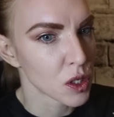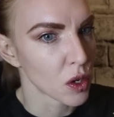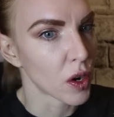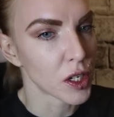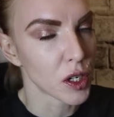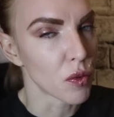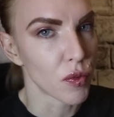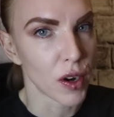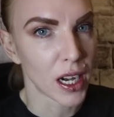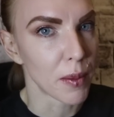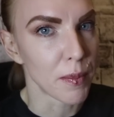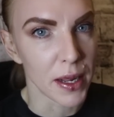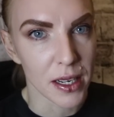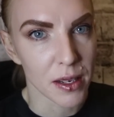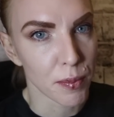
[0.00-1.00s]
so i don't
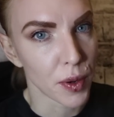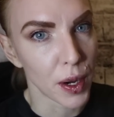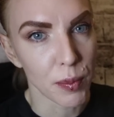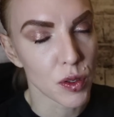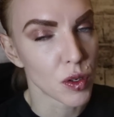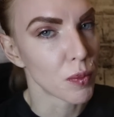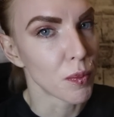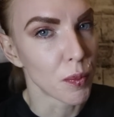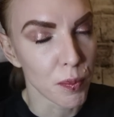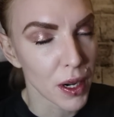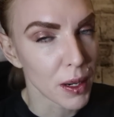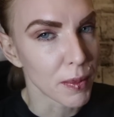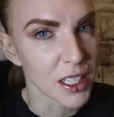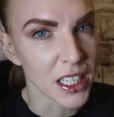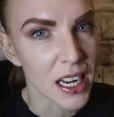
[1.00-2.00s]
recommend prep to
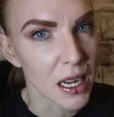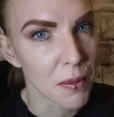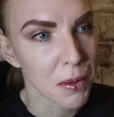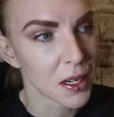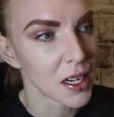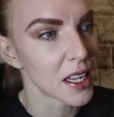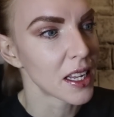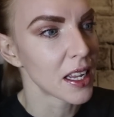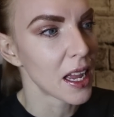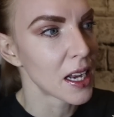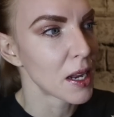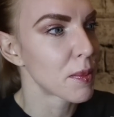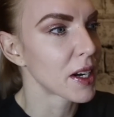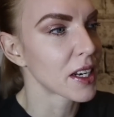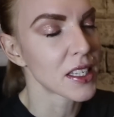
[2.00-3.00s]
pretty much anybody
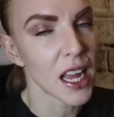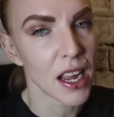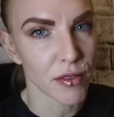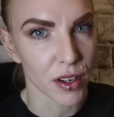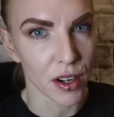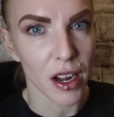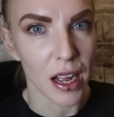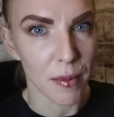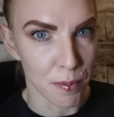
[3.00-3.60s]
anybody that's ever